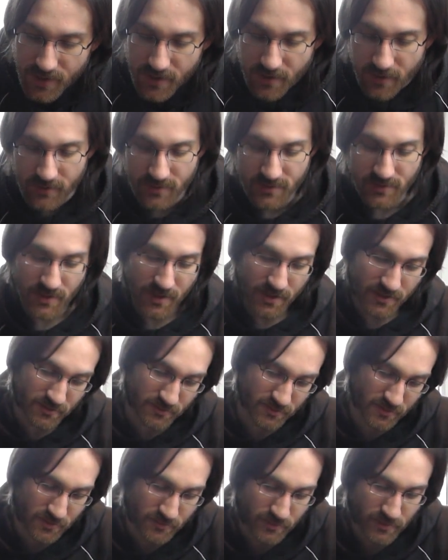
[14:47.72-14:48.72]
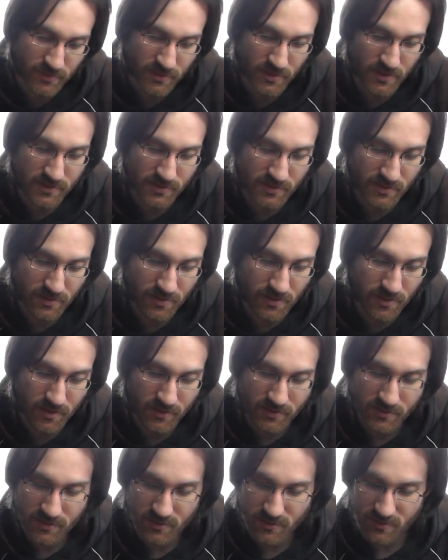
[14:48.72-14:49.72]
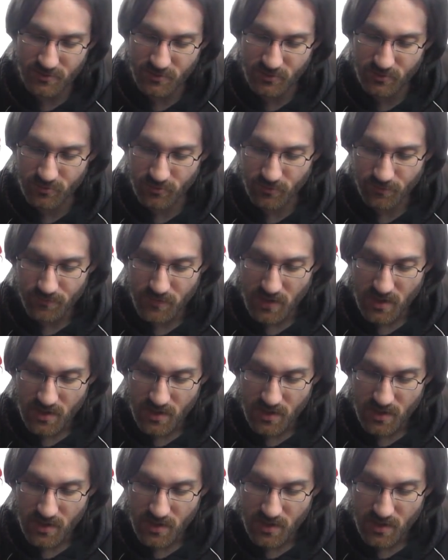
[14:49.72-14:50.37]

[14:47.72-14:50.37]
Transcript: Honestly, I don't know what these things do.